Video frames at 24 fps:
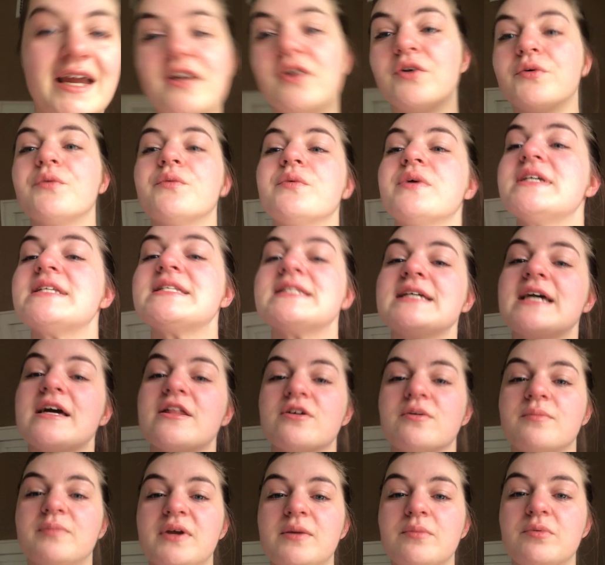I know when we see
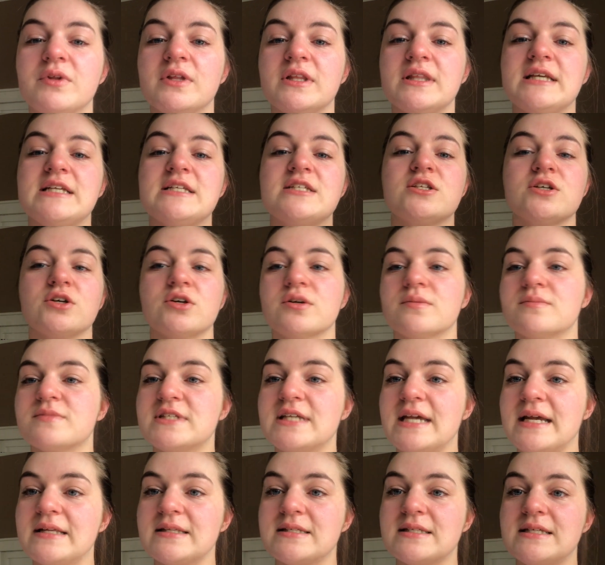other people in these
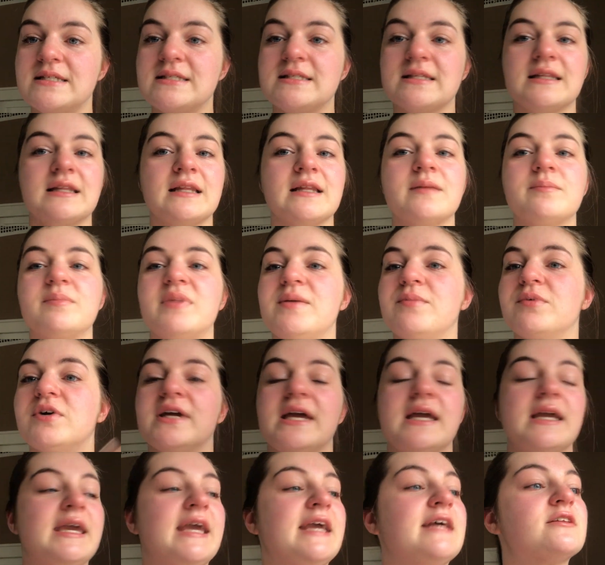circumstances and people
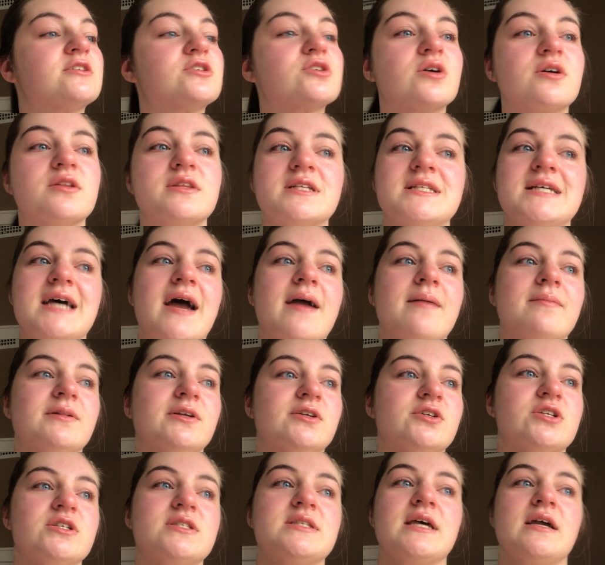get cancer all the time, and
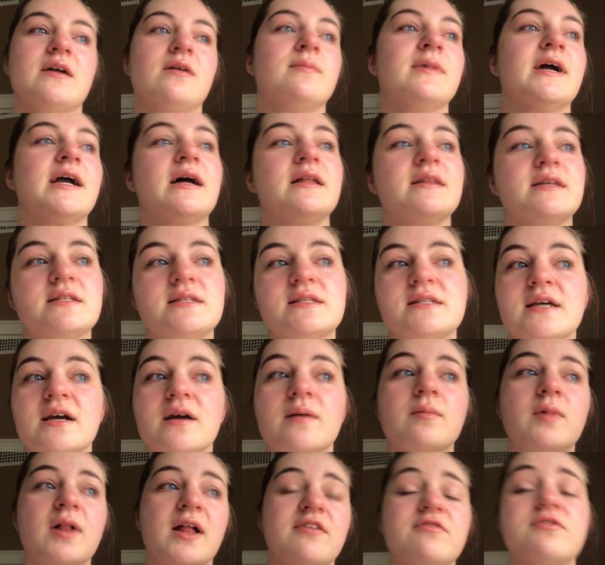you're just like, oh my god, that's
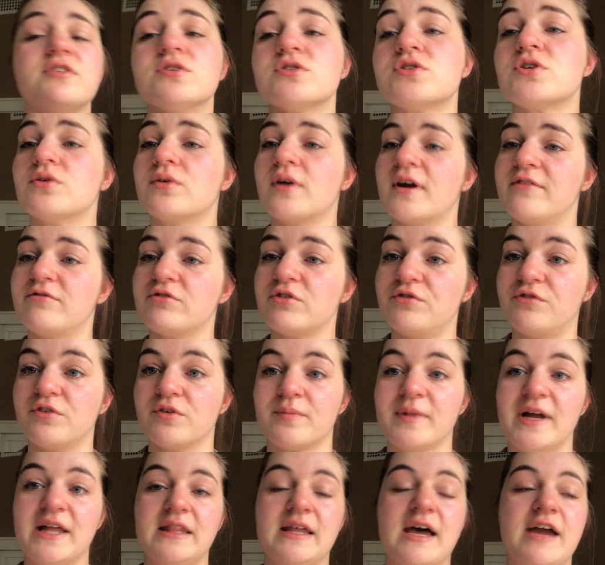terrible, I feel so grateful for
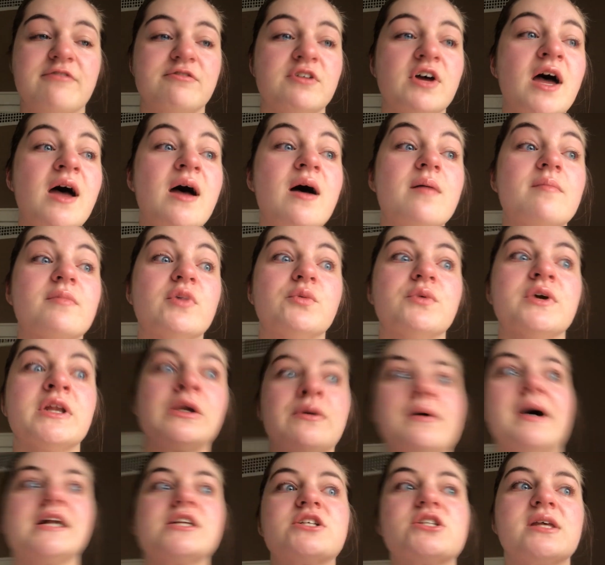my life. But when
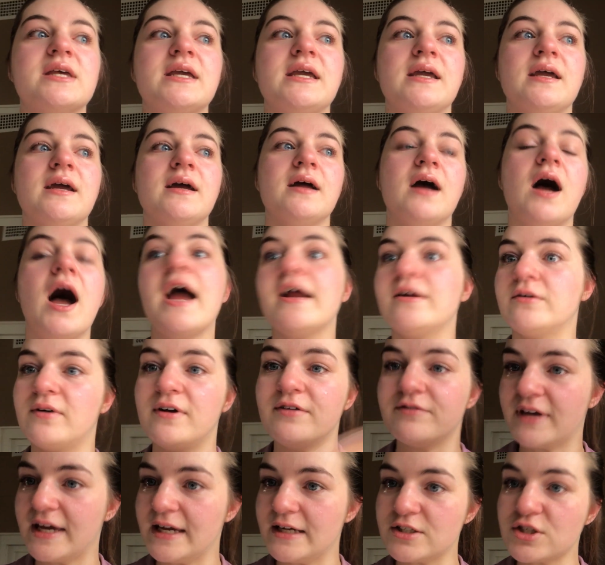you actually, I don't
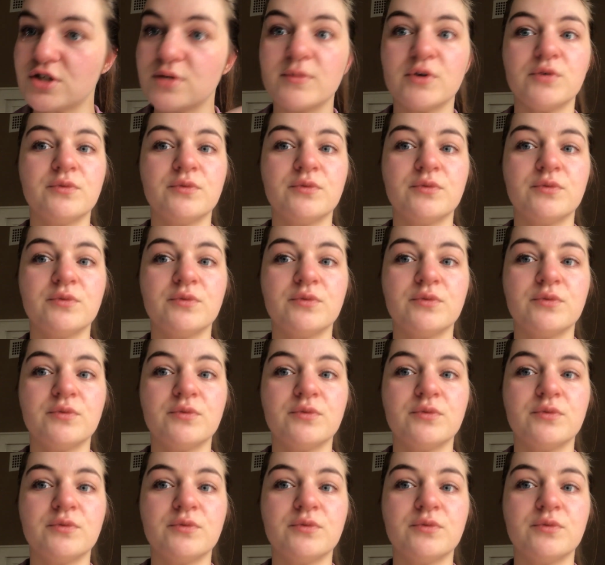have cancer,